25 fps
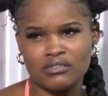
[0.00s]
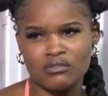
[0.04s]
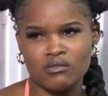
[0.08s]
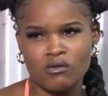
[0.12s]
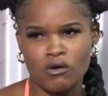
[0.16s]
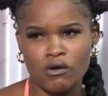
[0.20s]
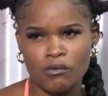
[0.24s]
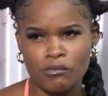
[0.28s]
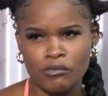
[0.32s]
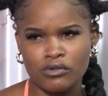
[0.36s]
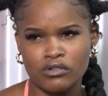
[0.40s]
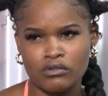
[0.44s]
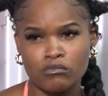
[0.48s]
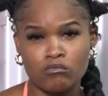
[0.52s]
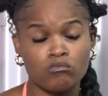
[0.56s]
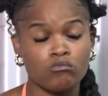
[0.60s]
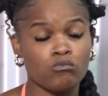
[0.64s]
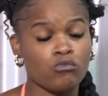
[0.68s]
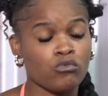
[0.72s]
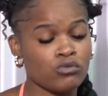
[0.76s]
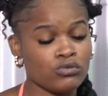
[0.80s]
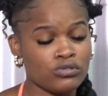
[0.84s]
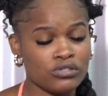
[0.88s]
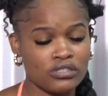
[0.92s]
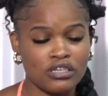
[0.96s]
normal,
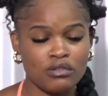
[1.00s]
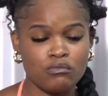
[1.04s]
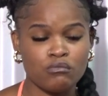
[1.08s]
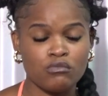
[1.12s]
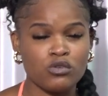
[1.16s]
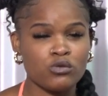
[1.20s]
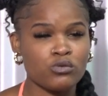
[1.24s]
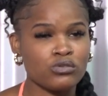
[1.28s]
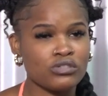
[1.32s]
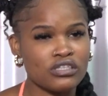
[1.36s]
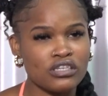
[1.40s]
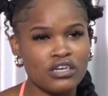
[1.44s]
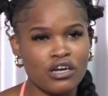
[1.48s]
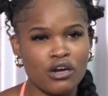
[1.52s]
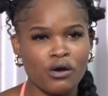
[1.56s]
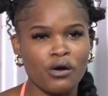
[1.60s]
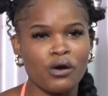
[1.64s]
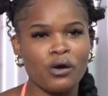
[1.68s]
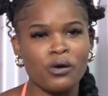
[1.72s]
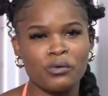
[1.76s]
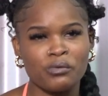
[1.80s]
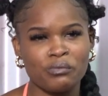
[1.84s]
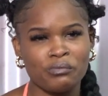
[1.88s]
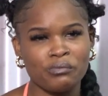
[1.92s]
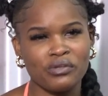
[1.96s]
mostly music
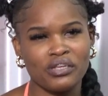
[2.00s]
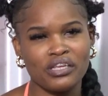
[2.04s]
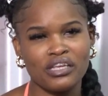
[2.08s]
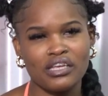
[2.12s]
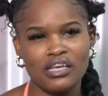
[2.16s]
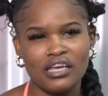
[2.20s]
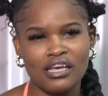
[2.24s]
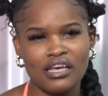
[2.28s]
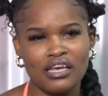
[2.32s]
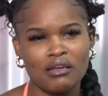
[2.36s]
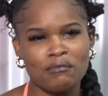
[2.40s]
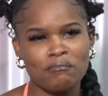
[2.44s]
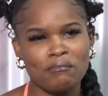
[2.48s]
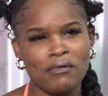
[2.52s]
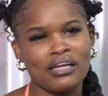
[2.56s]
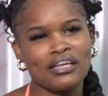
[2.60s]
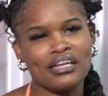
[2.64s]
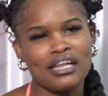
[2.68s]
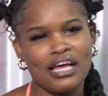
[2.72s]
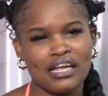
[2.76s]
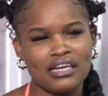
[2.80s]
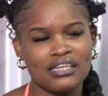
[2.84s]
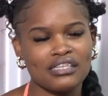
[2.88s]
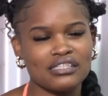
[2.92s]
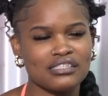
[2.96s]
around me. My
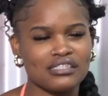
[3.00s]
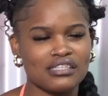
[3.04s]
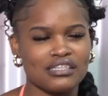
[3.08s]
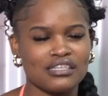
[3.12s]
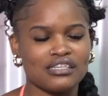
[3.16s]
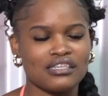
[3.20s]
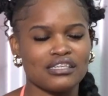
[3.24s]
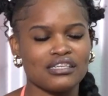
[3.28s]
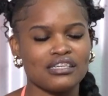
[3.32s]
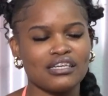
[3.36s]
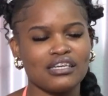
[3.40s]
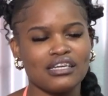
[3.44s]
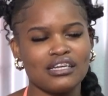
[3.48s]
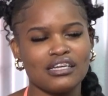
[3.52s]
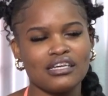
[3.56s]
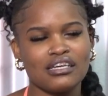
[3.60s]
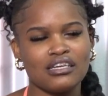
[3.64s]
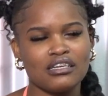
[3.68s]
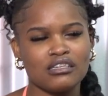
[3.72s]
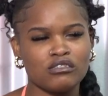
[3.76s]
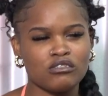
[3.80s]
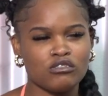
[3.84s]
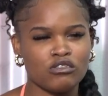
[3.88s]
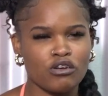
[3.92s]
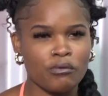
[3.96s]
dad is a
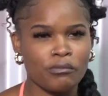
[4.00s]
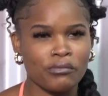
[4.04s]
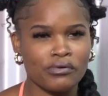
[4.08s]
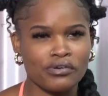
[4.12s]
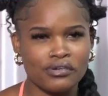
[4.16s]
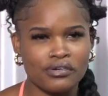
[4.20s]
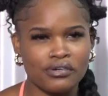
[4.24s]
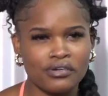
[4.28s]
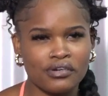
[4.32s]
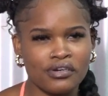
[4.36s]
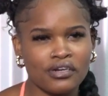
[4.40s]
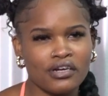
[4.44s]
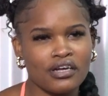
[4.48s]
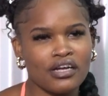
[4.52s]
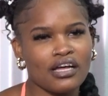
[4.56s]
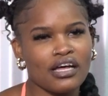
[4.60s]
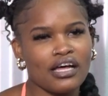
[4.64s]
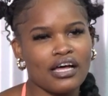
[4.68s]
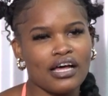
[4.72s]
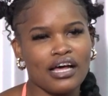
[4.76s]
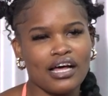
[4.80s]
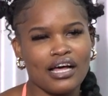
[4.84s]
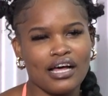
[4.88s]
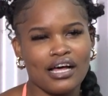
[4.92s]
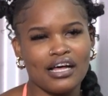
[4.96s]
drummer,
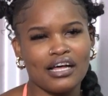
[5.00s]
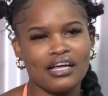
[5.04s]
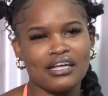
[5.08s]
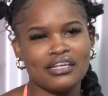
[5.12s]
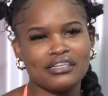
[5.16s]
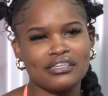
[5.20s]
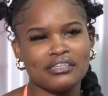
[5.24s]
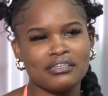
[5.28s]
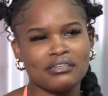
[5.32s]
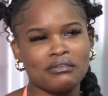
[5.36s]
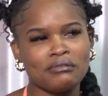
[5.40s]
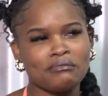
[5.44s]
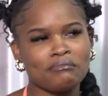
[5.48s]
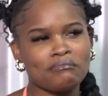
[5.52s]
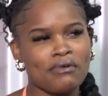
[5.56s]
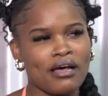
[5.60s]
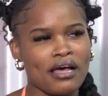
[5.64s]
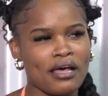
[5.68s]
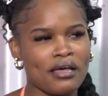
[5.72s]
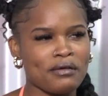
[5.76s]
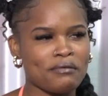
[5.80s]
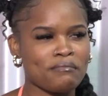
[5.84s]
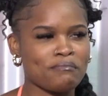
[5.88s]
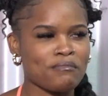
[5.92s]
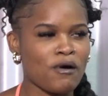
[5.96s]
and
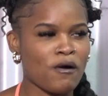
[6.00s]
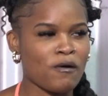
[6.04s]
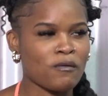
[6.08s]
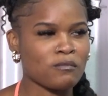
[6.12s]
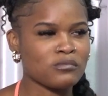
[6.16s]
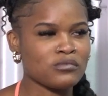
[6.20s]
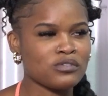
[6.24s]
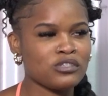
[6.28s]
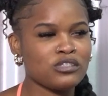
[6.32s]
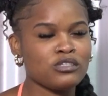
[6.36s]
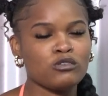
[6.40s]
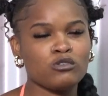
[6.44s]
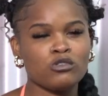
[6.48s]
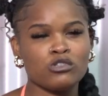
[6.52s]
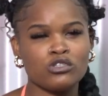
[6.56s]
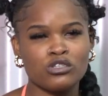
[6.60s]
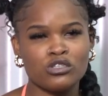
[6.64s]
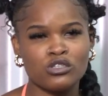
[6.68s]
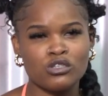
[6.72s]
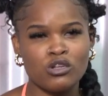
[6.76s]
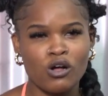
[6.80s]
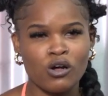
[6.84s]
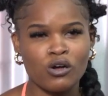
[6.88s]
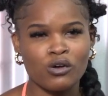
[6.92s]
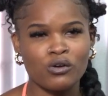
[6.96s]
my mom, she used
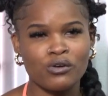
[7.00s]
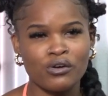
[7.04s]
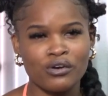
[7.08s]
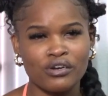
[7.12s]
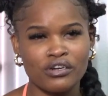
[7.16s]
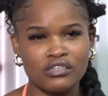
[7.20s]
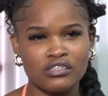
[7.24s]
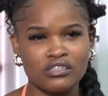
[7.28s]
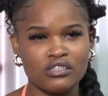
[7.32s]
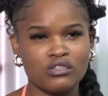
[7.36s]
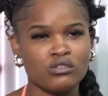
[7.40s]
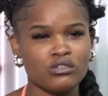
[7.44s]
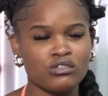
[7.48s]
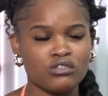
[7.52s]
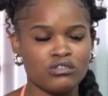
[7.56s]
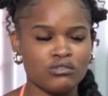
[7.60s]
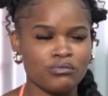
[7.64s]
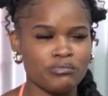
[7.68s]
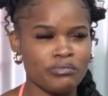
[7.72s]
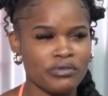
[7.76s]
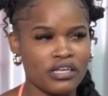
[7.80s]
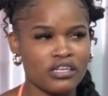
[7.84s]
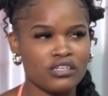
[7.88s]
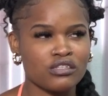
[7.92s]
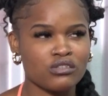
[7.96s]
to
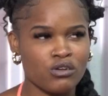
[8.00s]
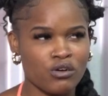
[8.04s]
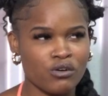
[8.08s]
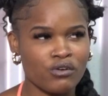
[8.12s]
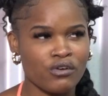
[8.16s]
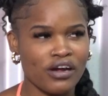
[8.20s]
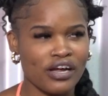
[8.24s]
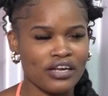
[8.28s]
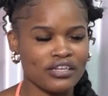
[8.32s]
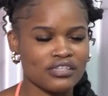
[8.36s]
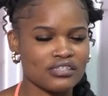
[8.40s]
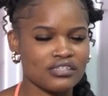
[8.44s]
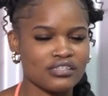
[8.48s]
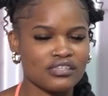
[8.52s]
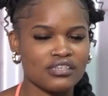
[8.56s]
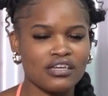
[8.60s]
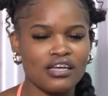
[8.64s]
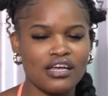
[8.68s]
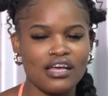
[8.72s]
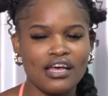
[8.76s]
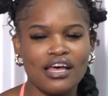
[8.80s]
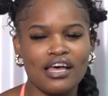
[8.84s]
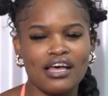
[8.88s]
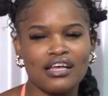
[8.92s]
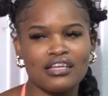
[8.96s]
be a songwriter.
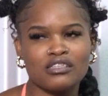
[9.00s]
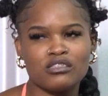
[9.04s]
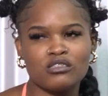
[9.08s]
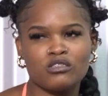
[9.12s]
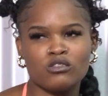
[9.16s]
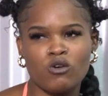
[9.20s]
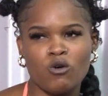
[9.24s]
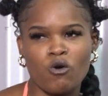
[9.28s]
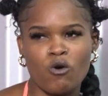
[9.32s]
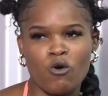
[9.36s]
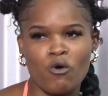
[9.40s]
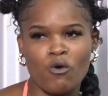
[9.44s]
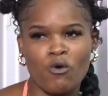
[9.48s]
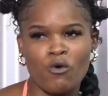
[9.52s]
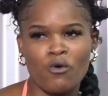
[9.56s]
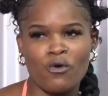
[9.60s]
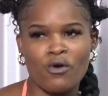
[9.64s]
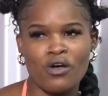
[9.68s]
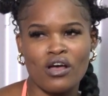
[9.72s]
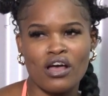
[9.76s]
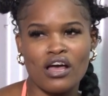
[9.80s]
So